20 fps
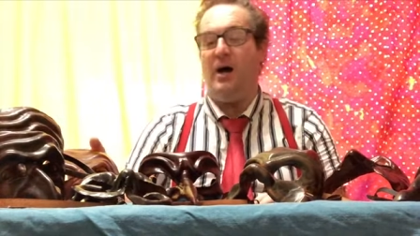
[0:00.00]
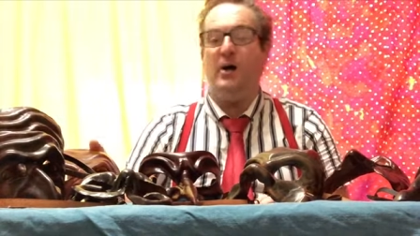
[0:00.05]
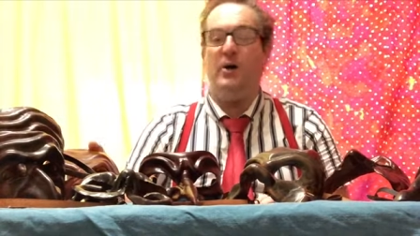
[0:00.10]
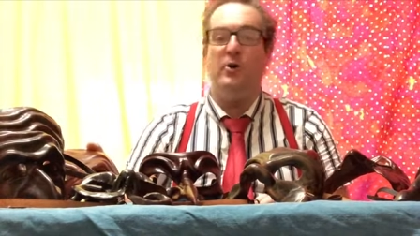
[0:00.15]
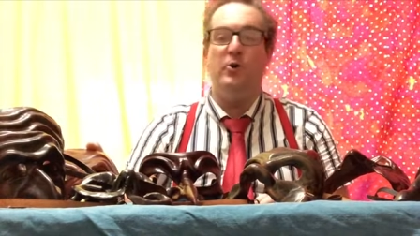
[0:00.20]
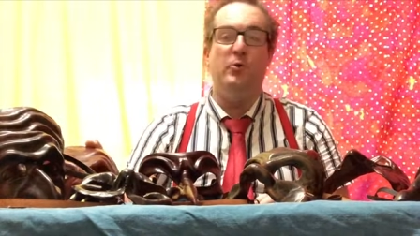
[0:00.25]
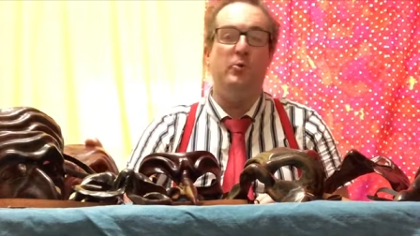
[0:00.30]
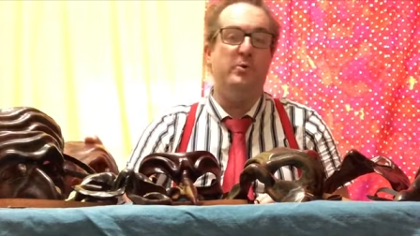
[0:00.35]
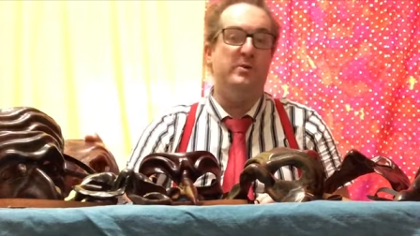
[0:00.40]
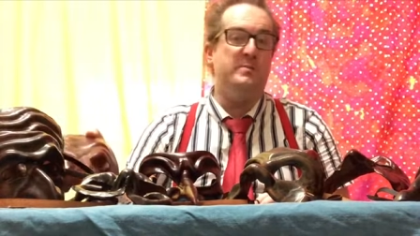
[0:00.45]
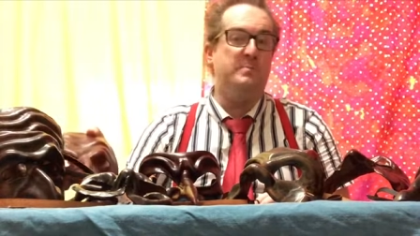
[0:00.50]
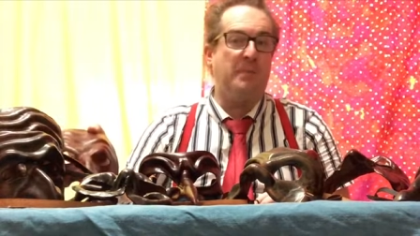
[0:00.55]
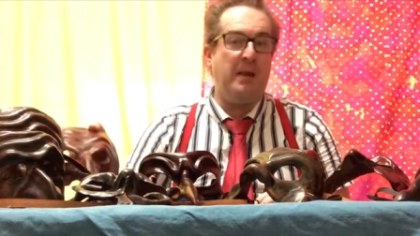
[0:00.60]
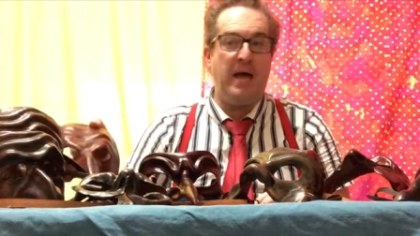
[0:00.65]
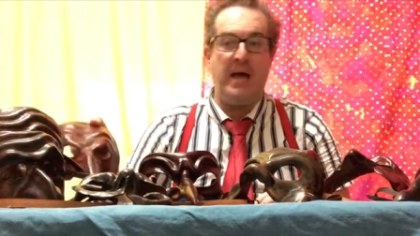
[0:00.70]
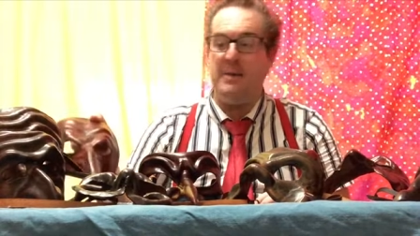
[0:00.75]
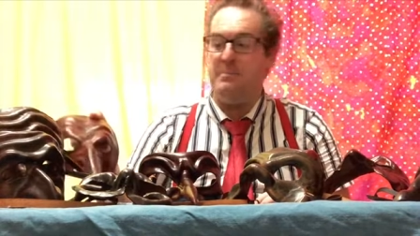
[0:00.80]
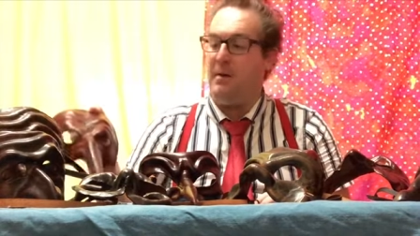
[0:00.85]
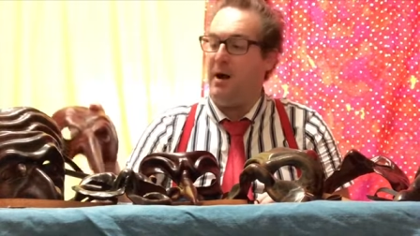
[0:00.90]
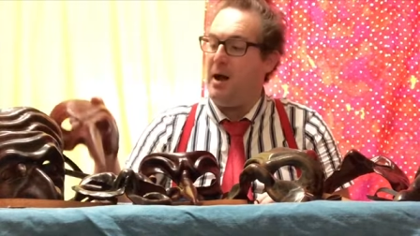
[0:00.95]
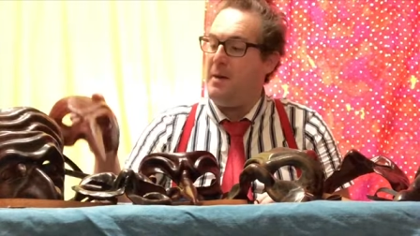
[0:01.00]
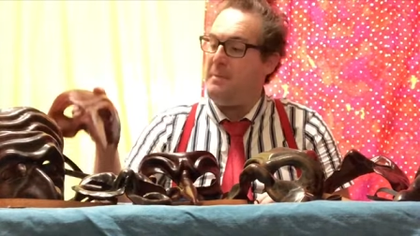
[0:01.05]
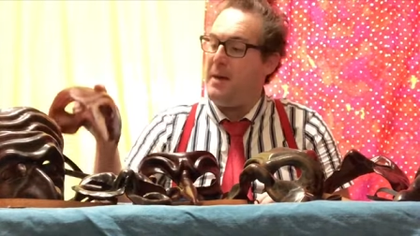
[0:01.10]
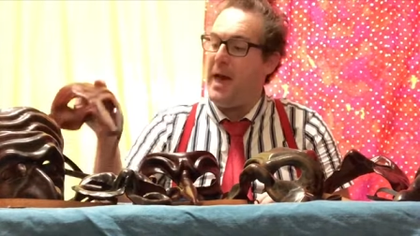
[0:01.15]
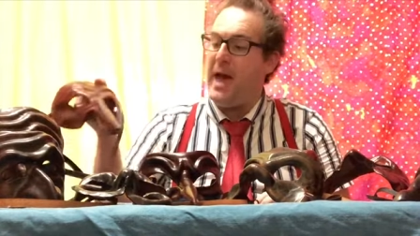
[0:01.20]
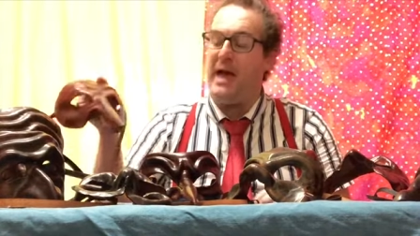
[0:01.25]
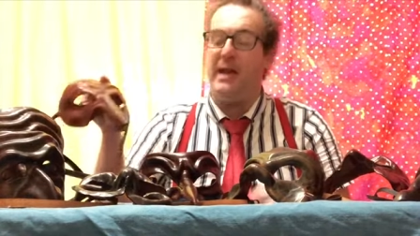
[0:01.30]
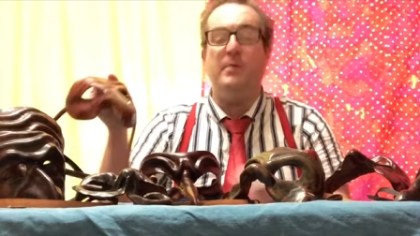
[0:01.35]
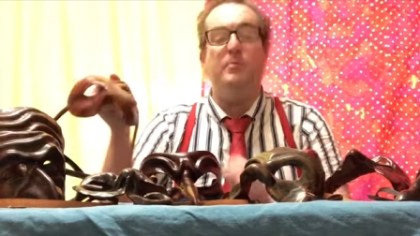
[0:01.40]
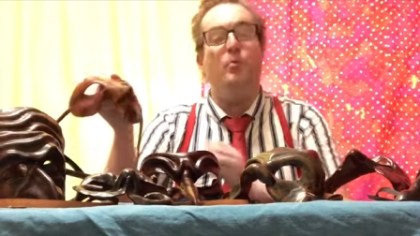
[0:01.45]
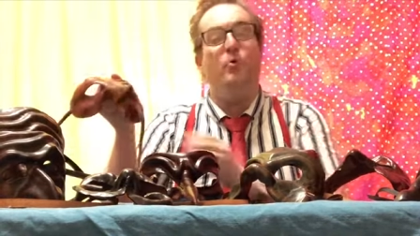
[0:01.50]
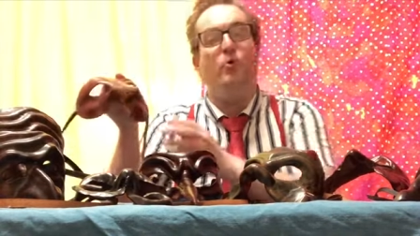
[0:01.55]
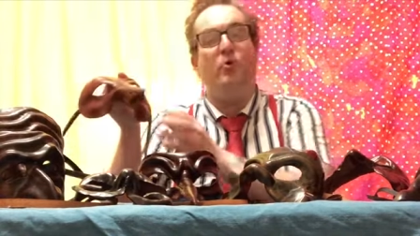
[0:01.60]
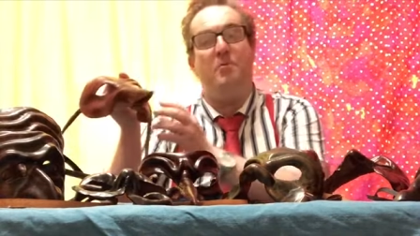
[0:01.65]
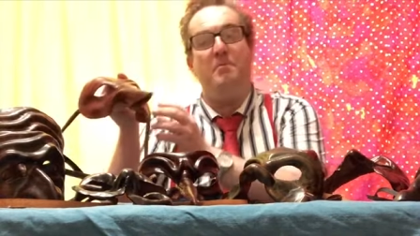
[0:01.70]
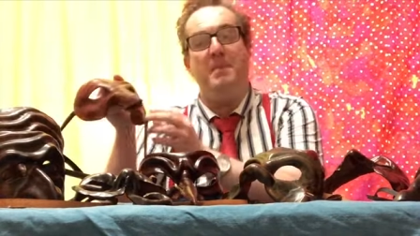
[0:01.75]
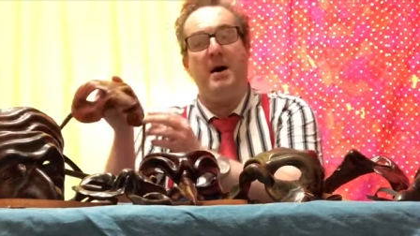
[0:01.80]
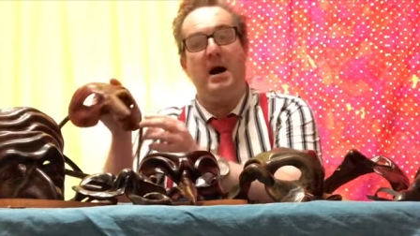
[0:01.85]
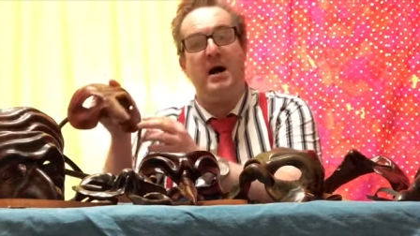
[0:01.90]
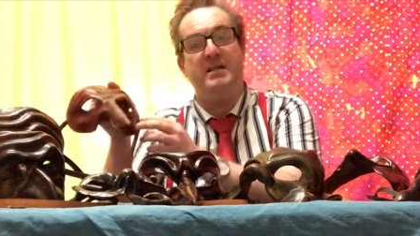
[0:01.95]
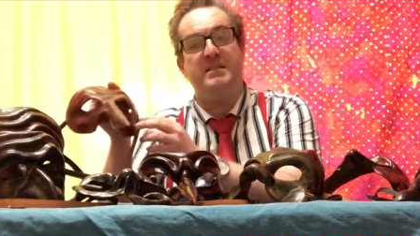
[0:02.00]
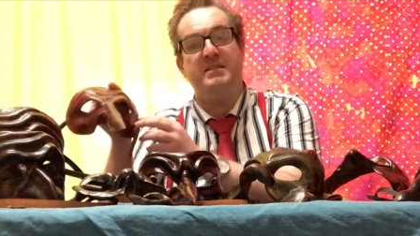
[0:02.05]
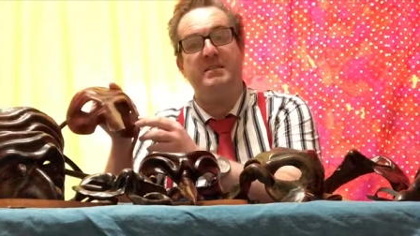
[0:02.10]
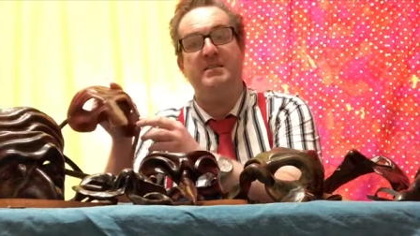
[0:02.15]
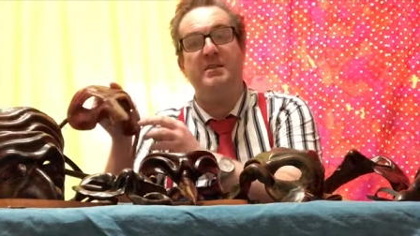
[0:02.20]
who was played by a man and wore a mask